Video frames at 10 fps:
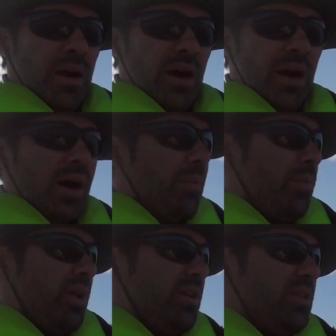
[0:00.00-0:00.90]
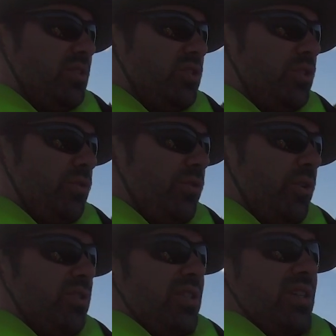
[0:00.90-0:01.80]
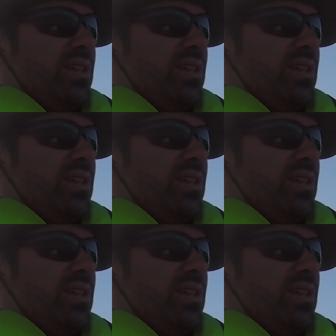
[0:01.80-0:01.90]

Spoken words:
But this is June 1st,